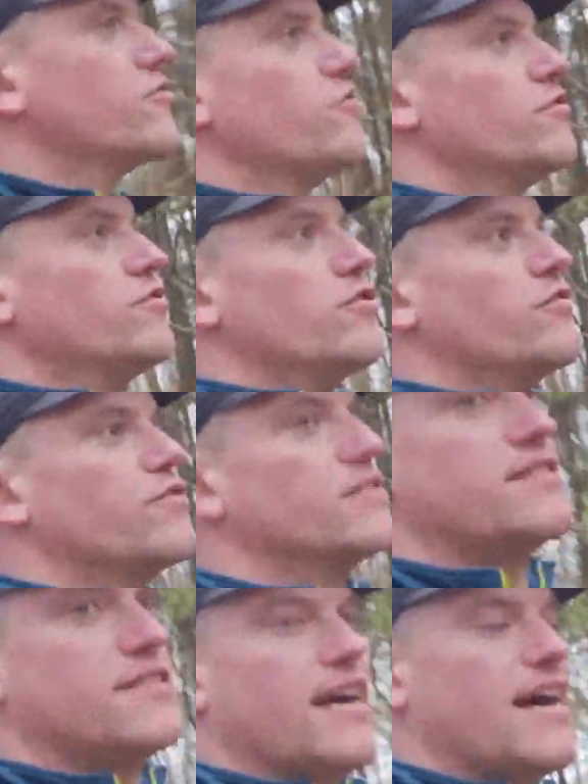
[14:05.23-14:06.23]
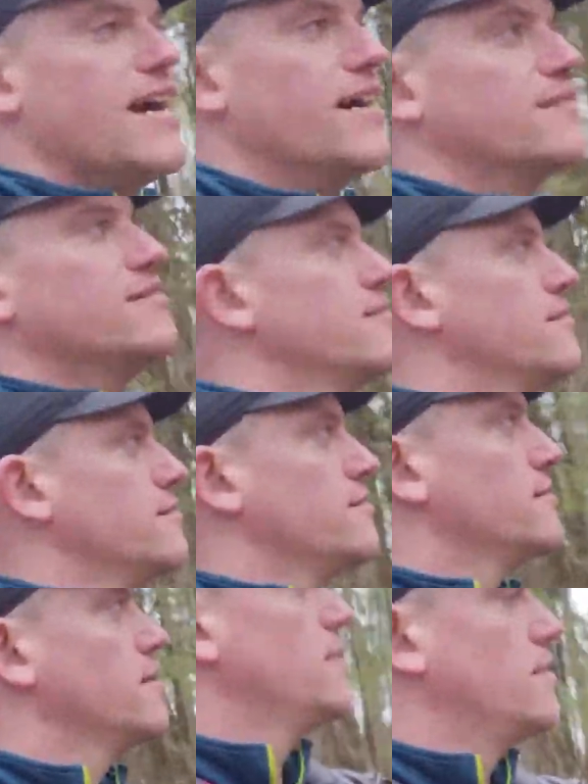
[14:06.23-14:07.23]
don't know if it's
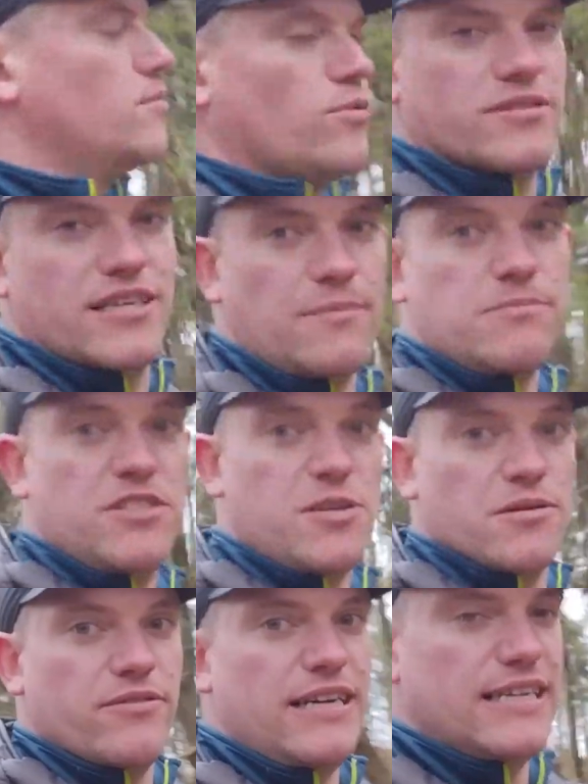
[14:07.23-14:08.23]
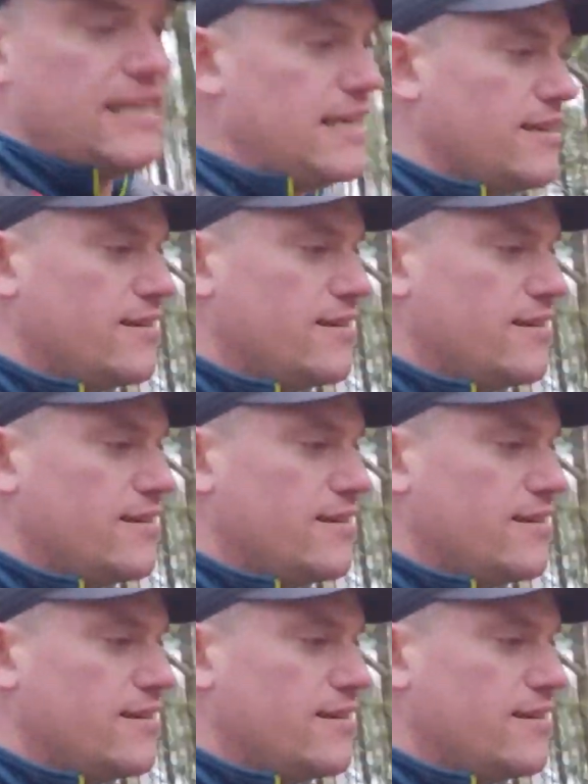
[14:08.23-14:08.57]
what's happened to it really.